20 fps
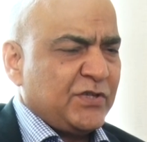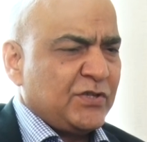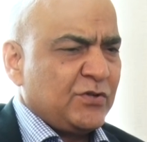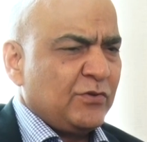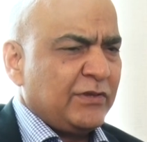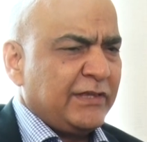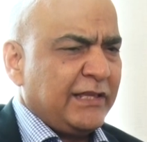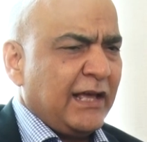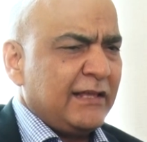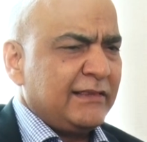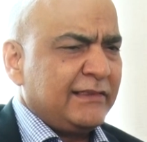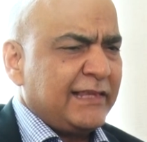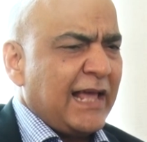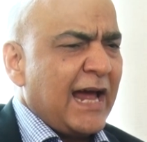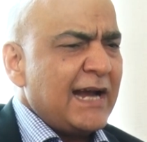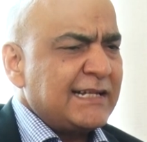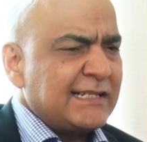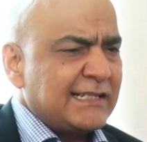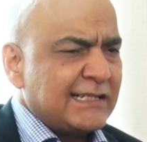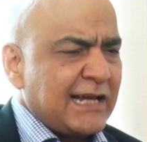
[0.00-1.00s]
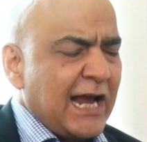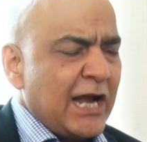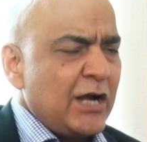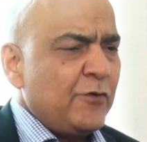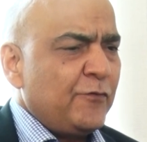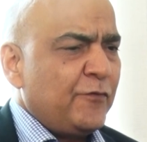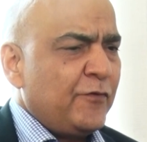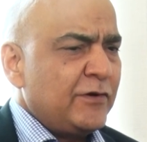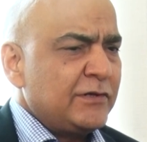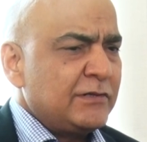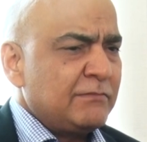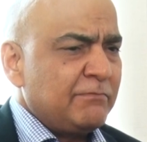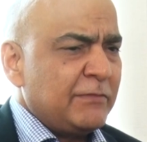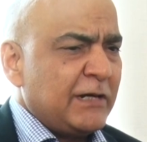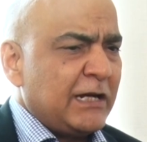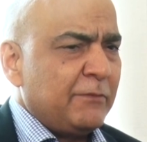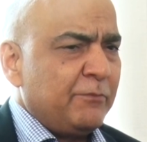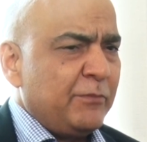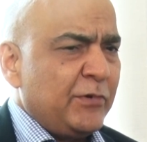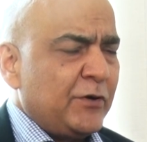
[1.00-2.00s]
So that's kind of
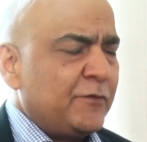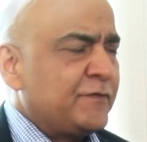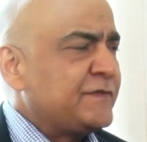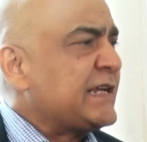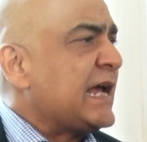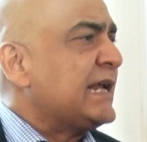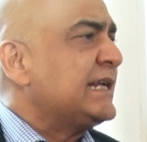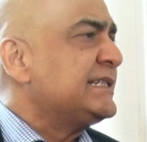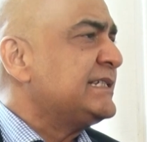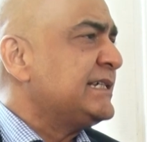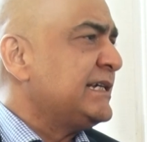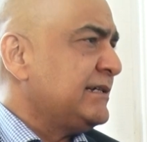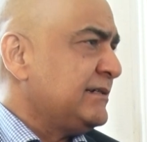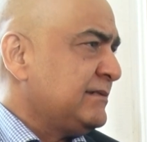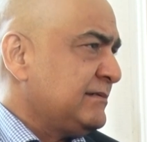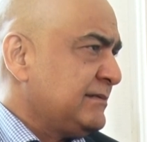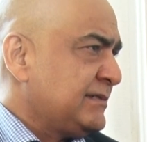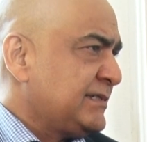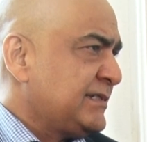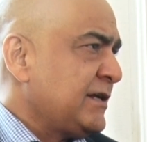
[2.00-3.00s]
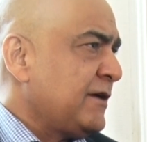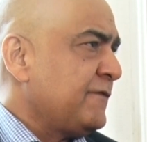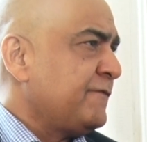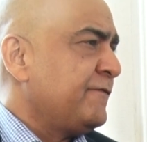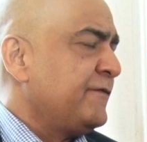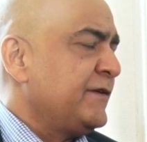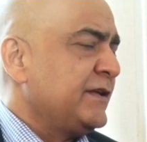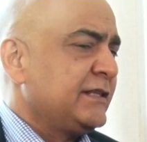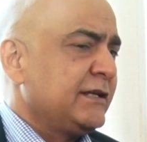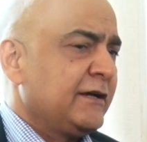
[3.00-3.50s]
a bit of challenging stuff,